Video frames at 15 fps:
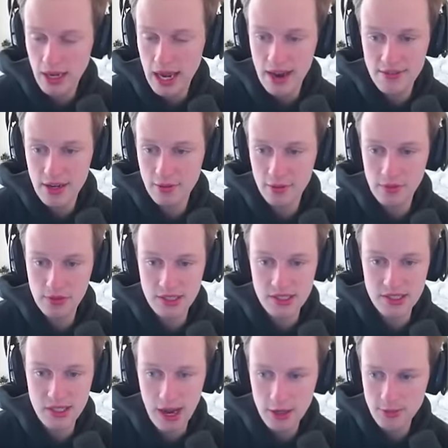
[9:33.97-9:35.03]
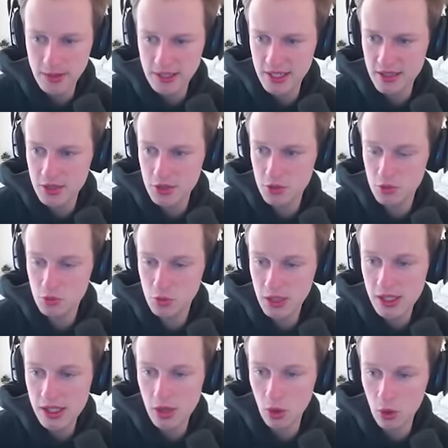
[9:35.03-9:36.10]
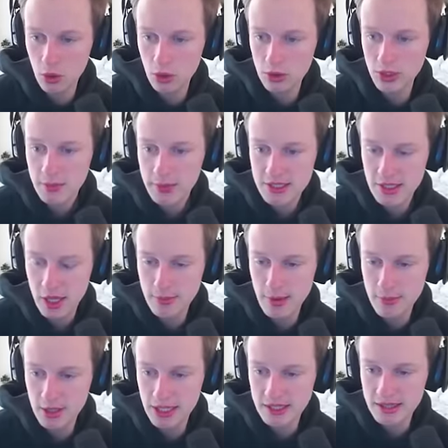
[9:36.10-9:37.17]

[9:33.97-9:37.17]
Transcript: I've never even... I was about to say, this is really old because I remember like